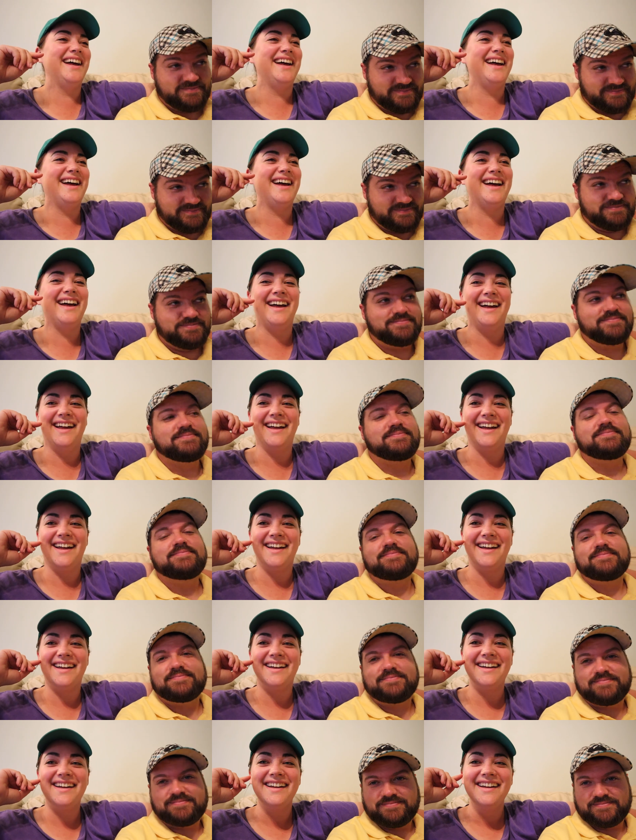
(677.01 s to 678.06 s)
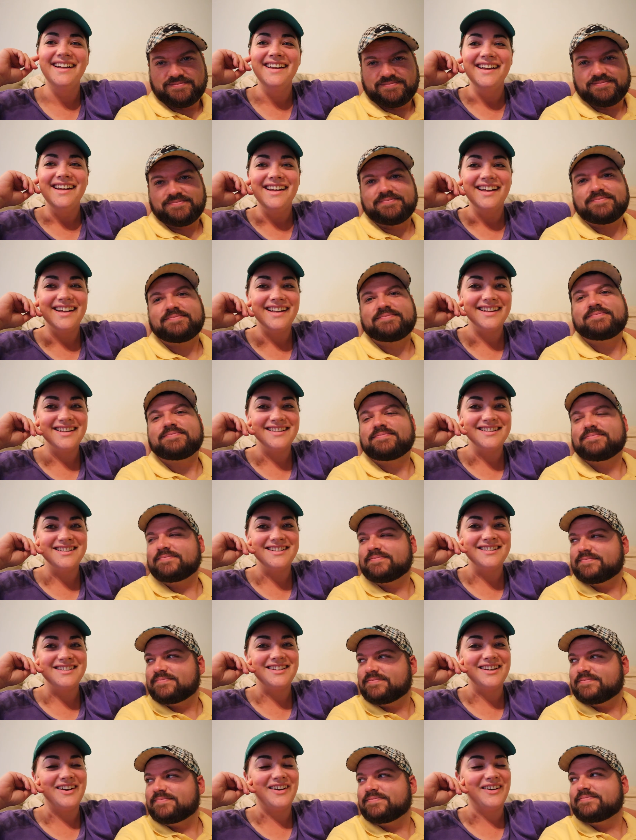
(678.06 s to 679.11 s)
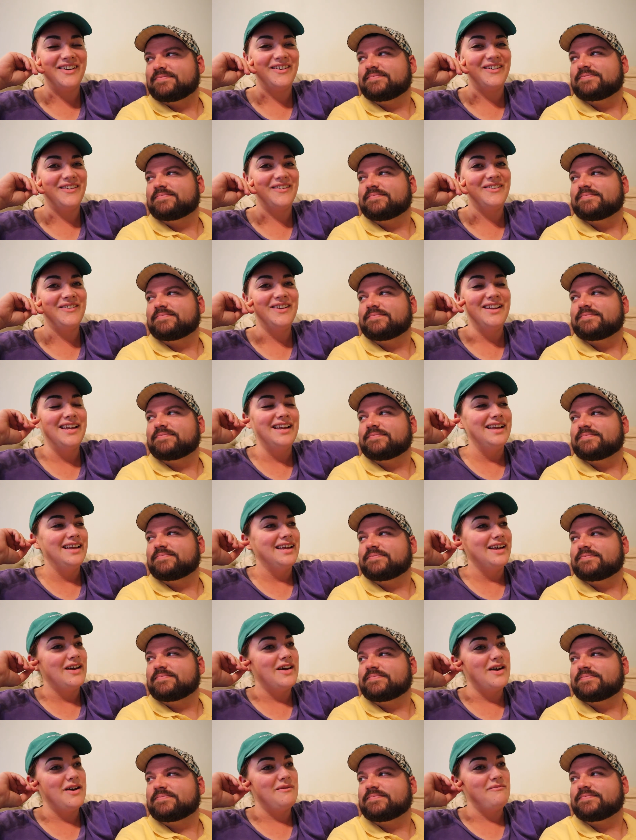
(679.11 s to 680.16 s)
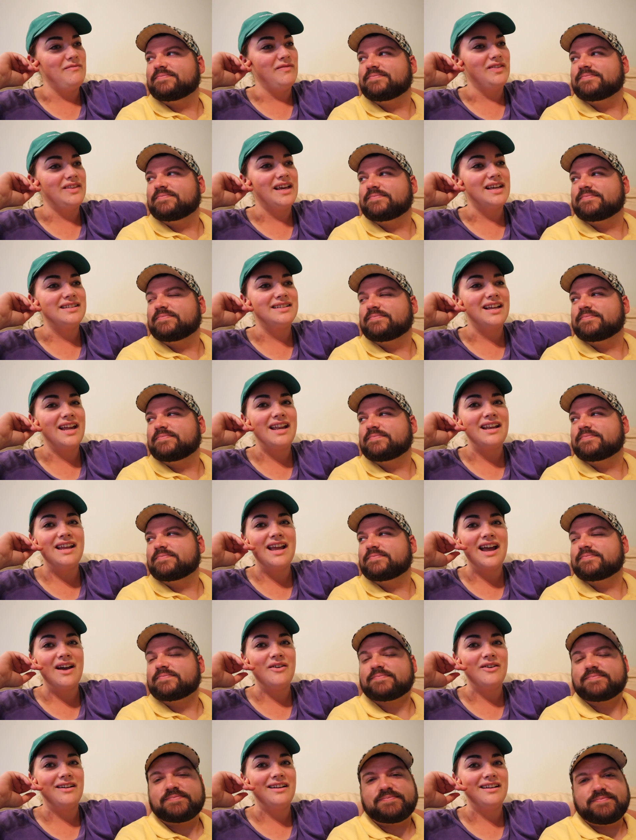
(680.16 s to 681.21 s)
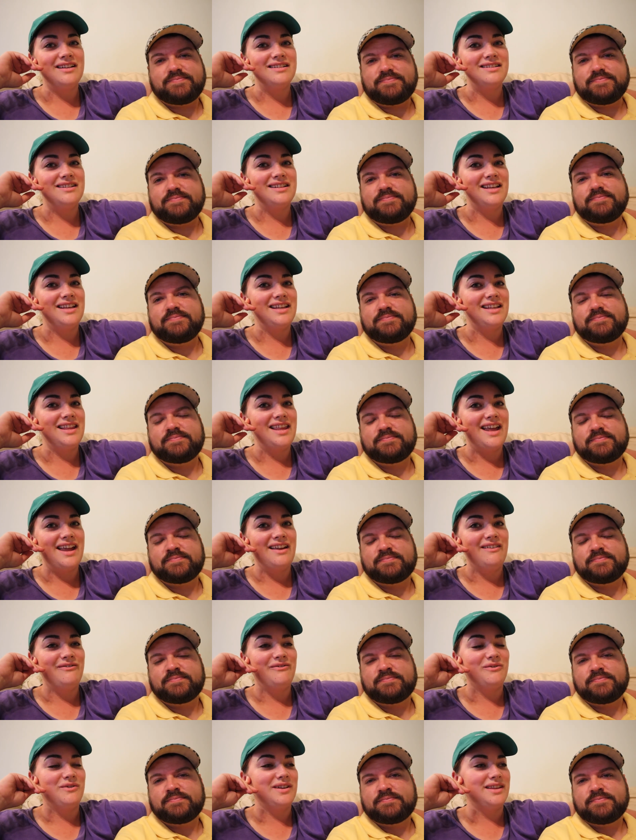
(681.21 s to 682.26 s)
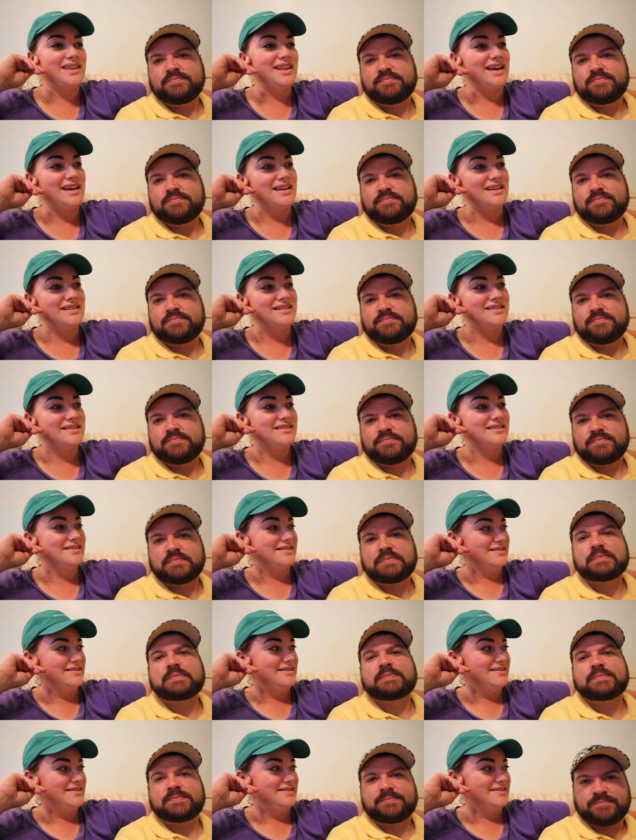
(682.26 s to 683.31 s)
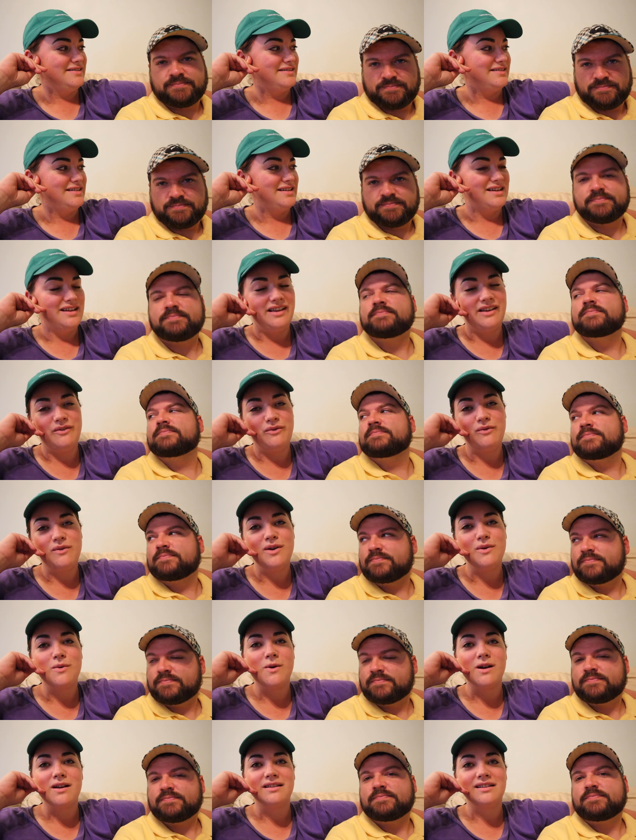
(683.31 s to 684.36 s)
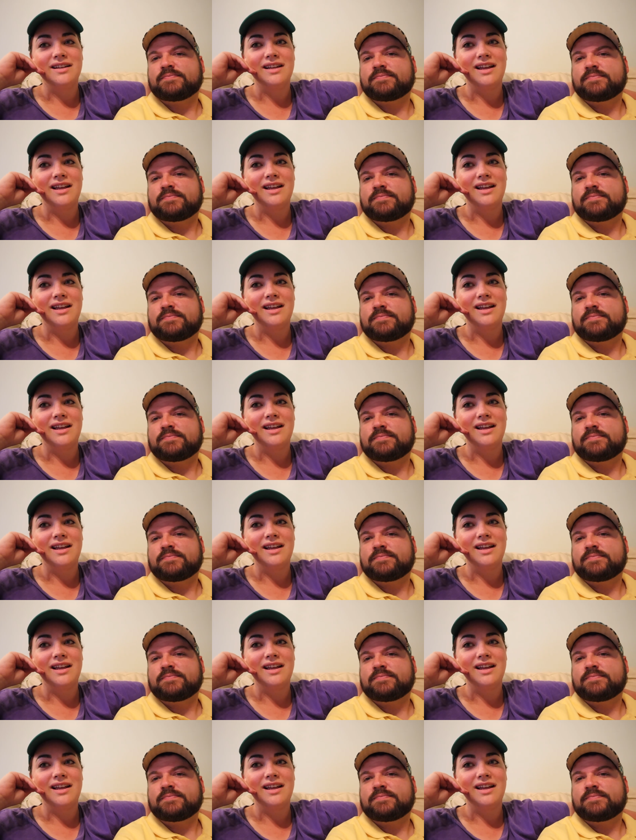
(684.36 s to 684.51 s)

Speaker 1: Mm. And so that's kind of how it is in life with us. If we work